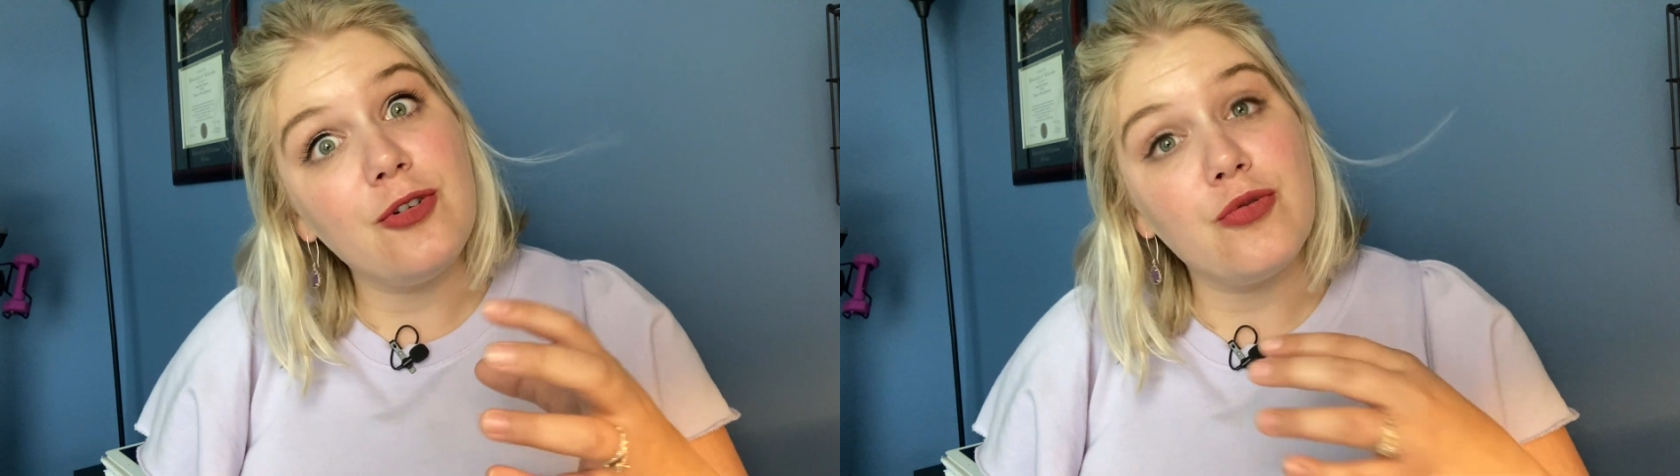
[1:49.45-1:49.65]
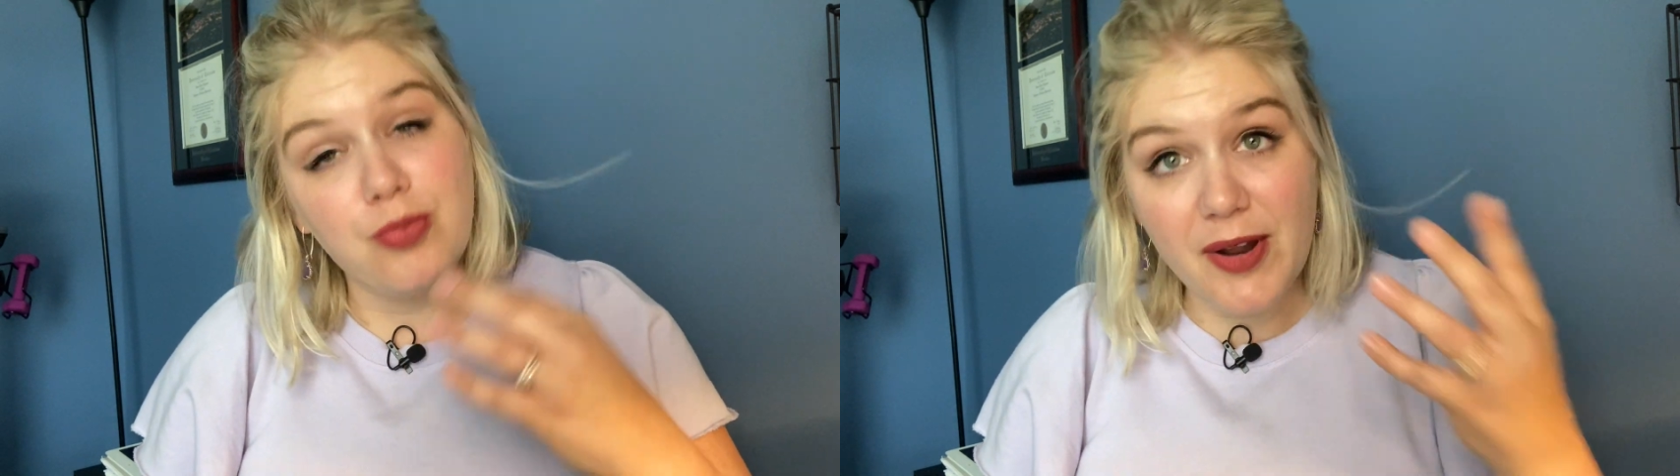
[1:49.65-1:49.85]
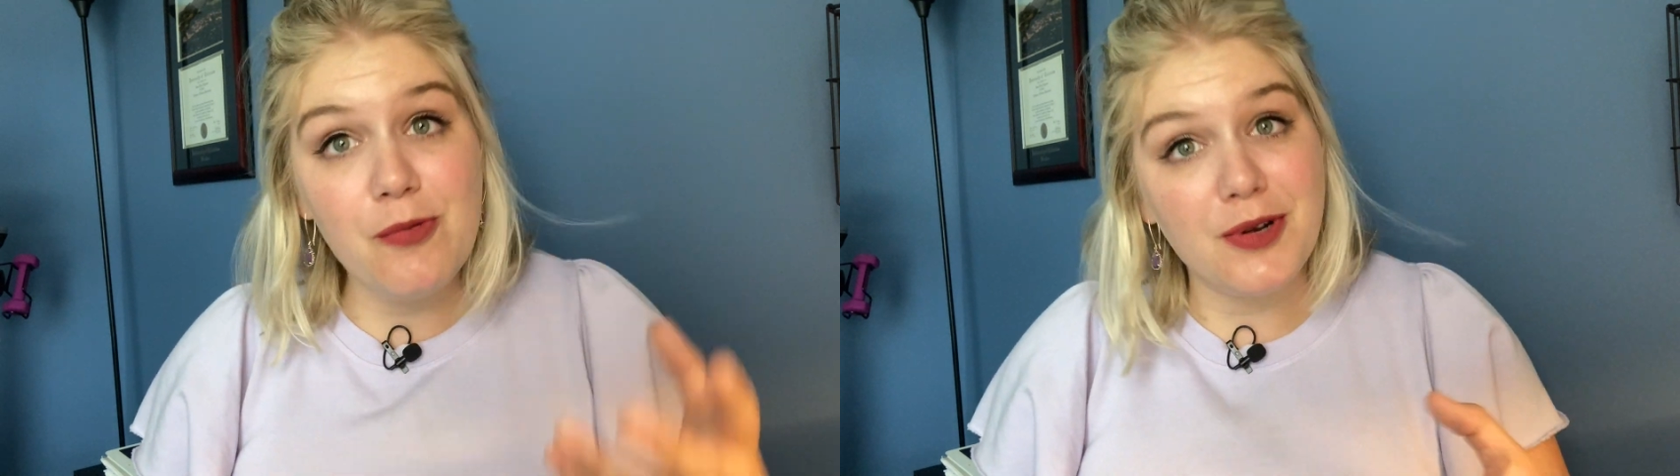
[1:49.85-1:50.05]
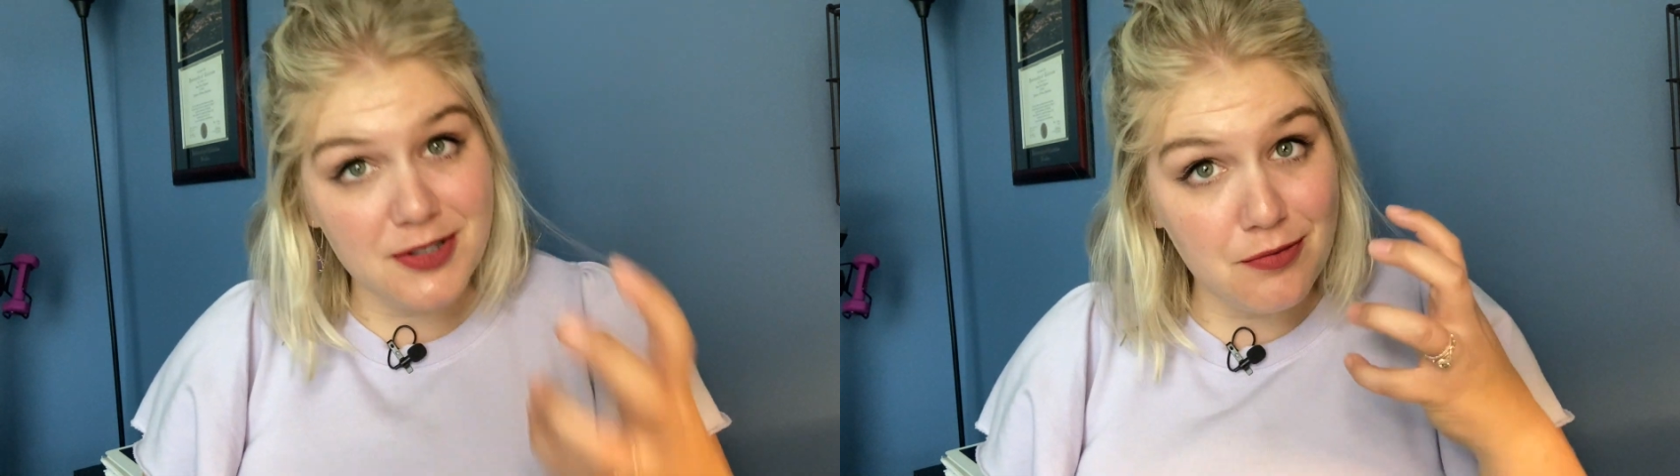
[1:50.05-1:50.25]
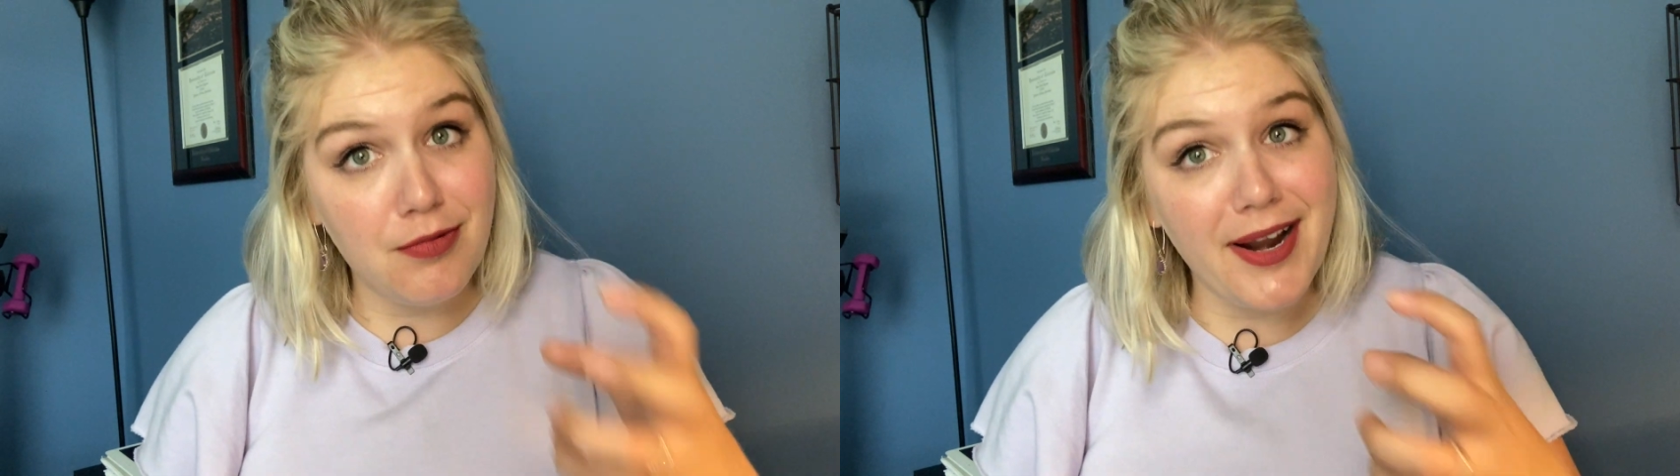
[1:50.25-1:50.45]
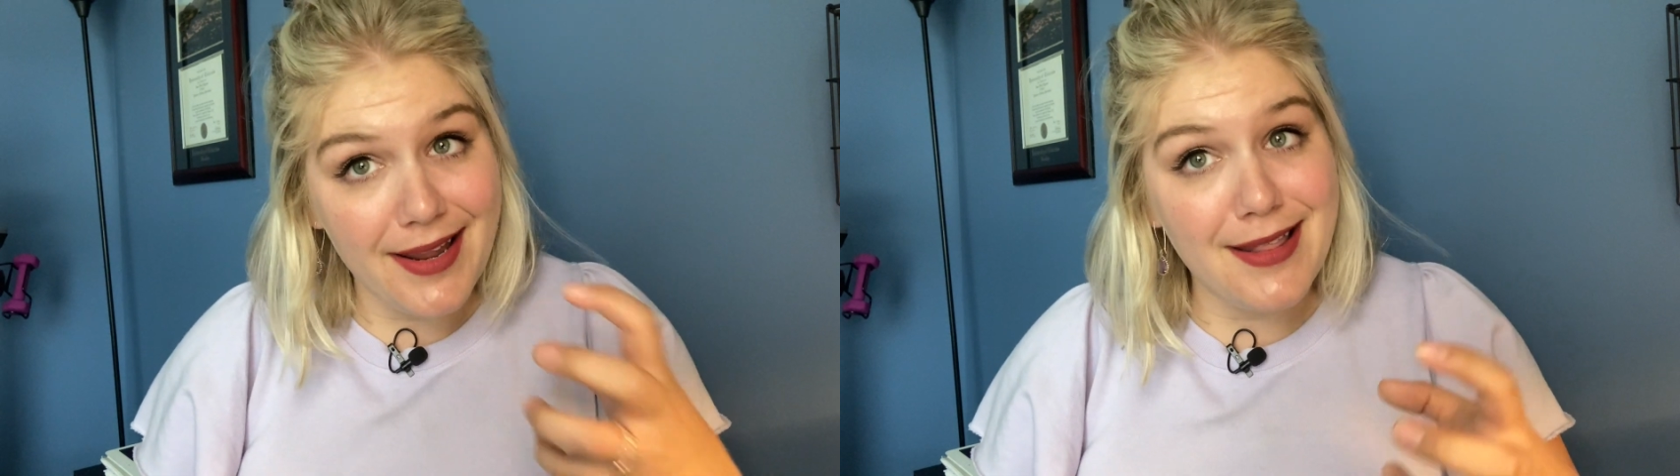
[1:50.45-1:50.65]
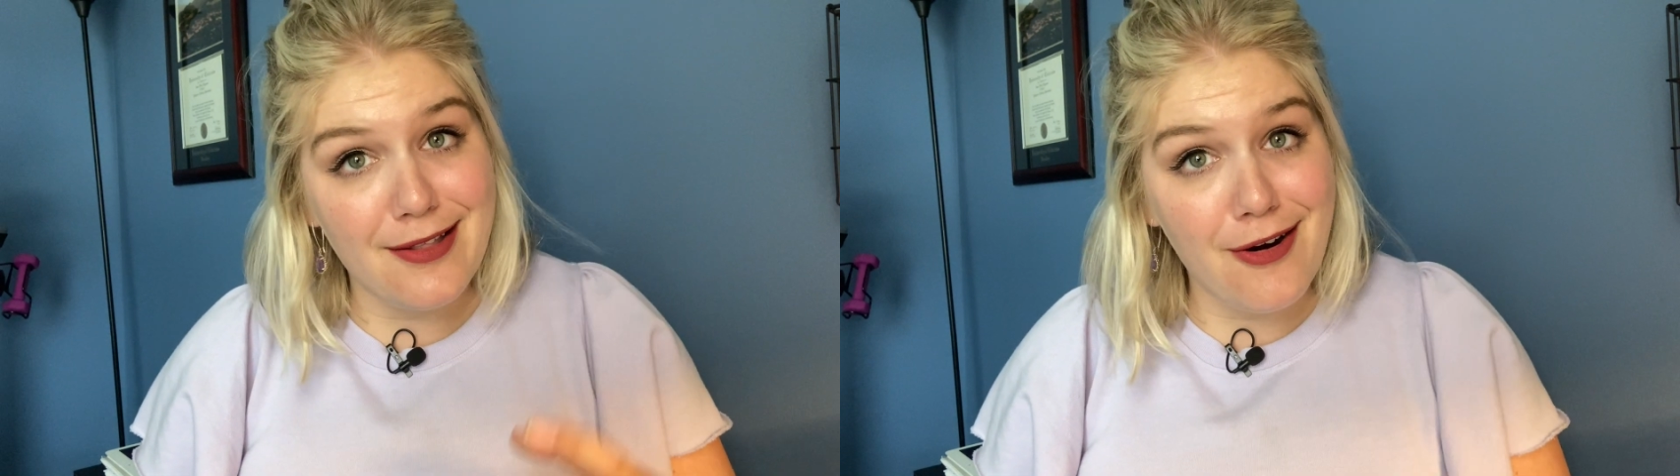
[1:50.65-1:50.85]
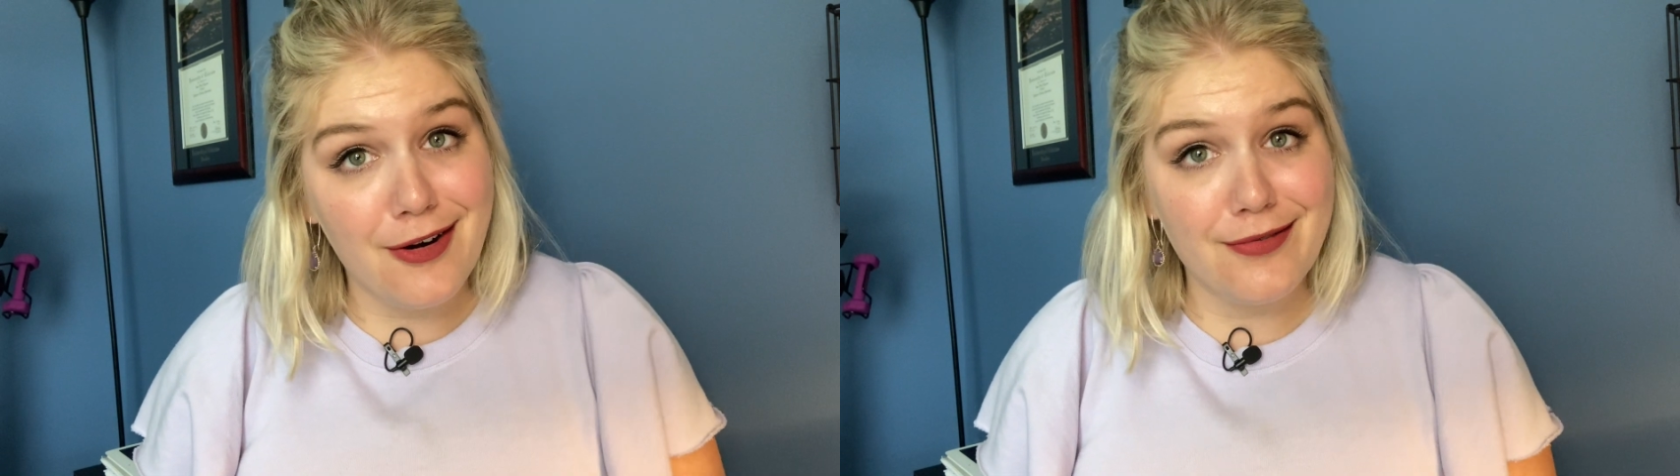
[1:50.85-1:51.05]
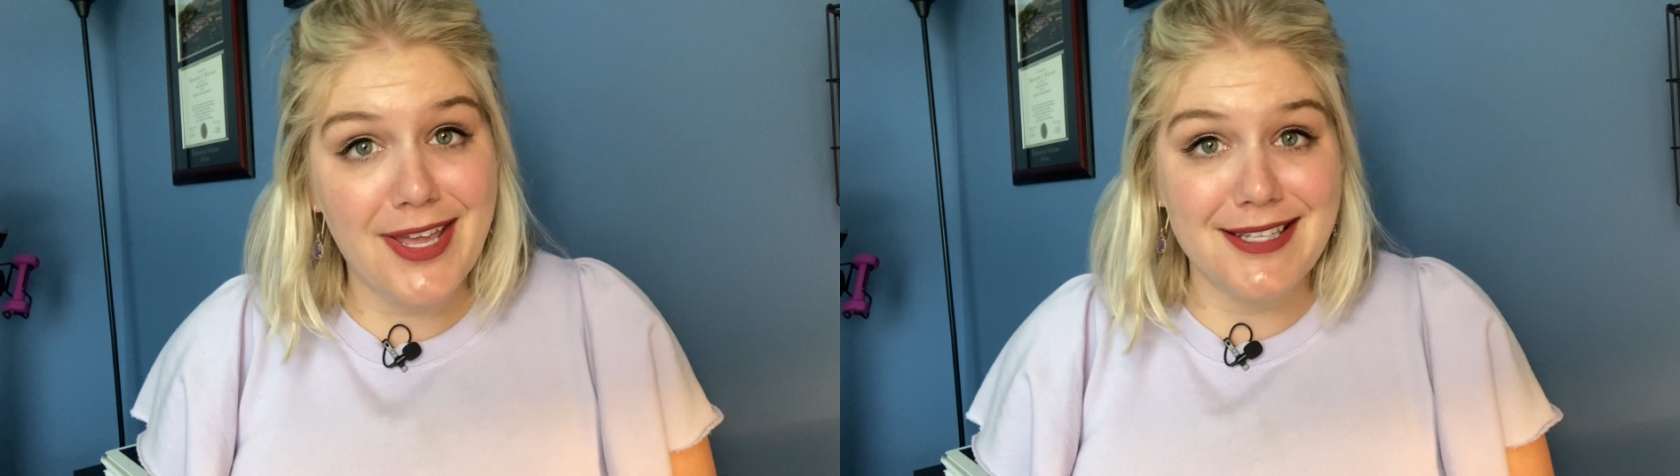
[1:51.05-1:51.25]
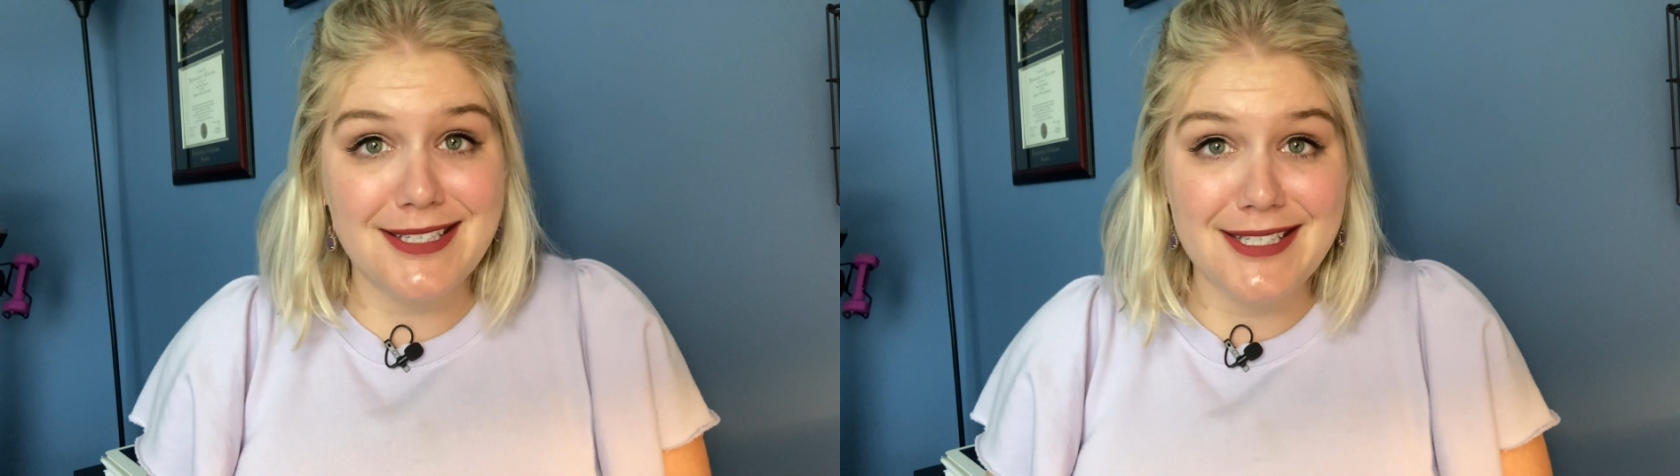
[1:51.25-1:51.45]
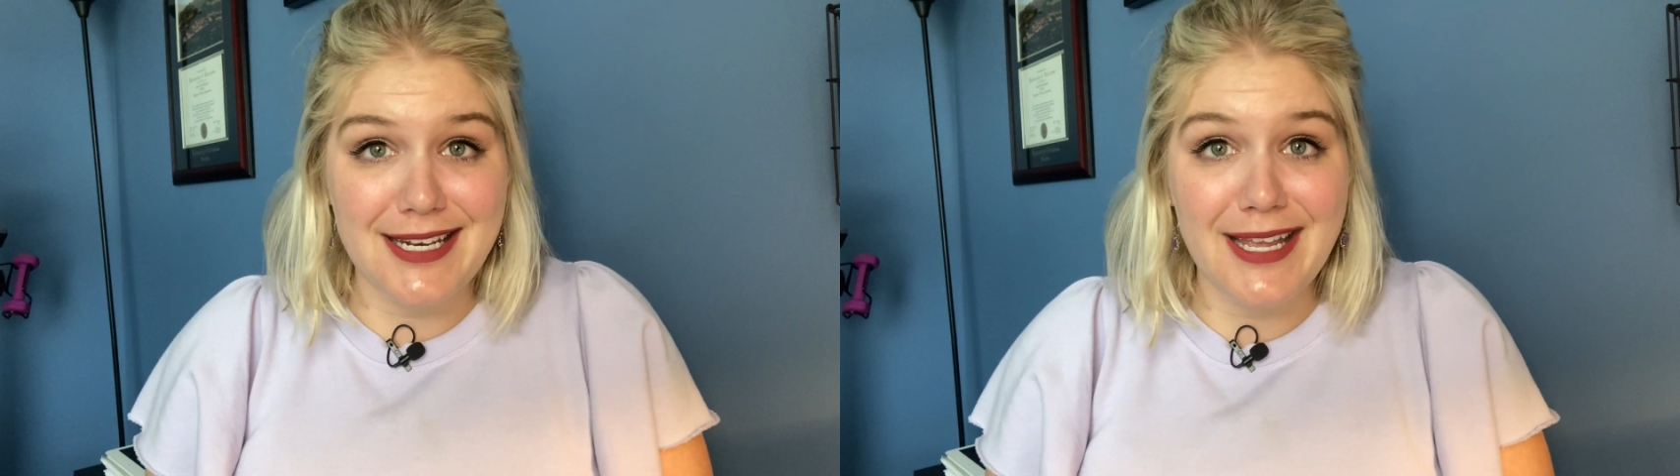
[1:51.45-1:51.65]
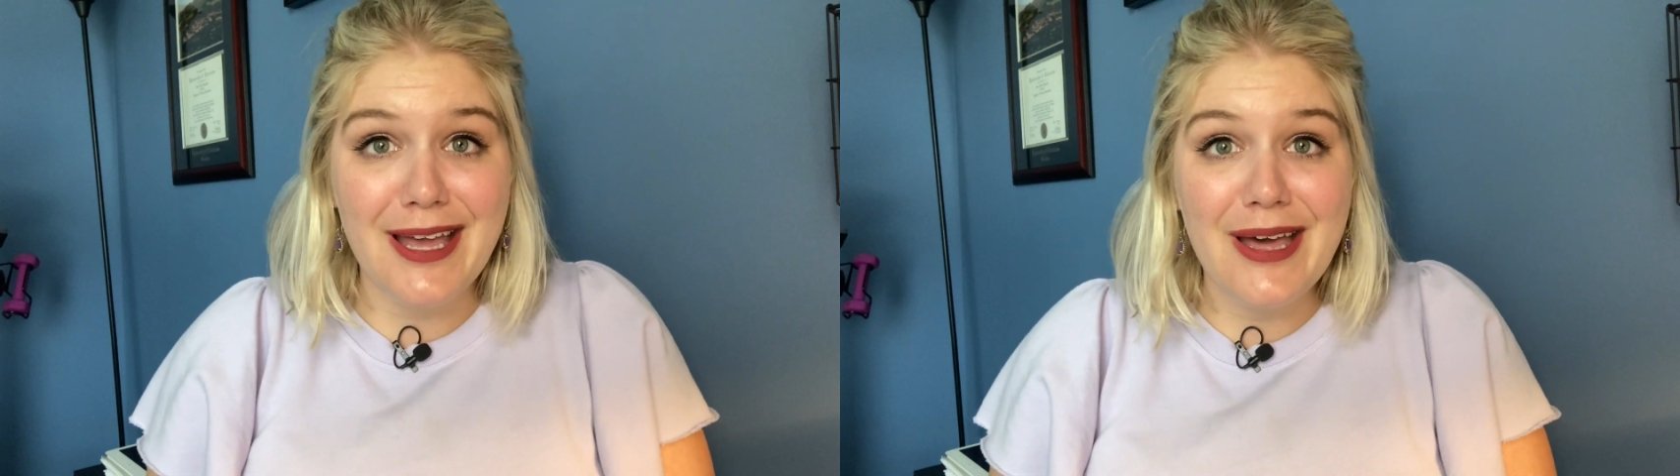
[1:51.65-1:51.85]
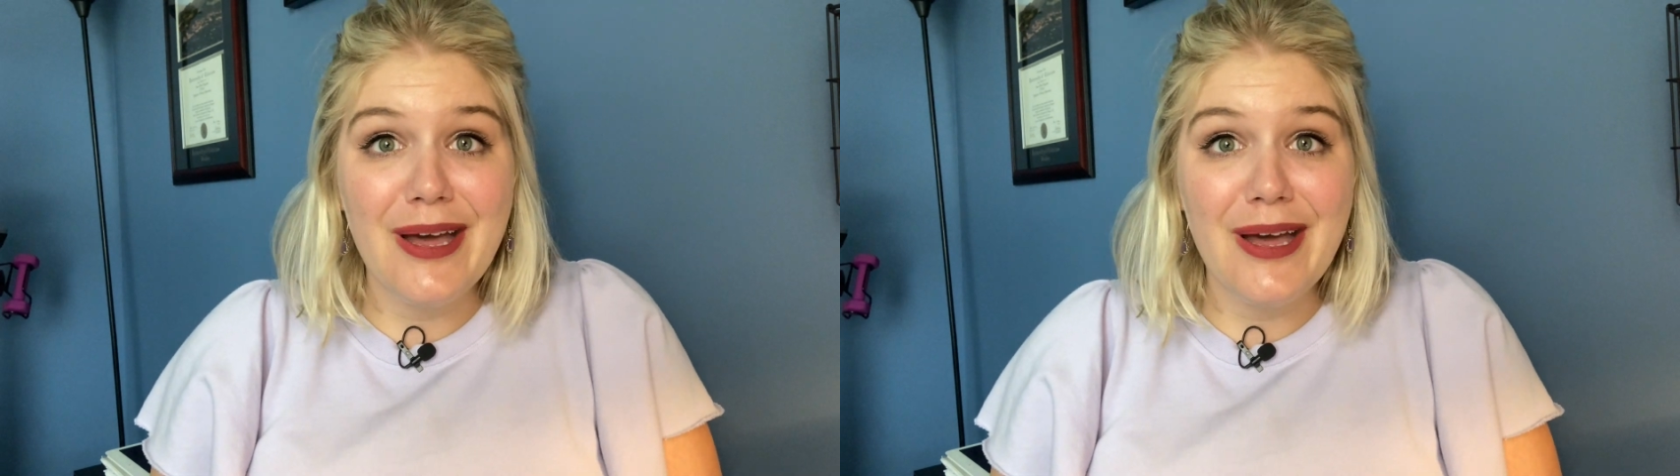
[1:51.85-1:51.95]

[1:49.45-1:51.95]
great ones right in the heart of Kansas City.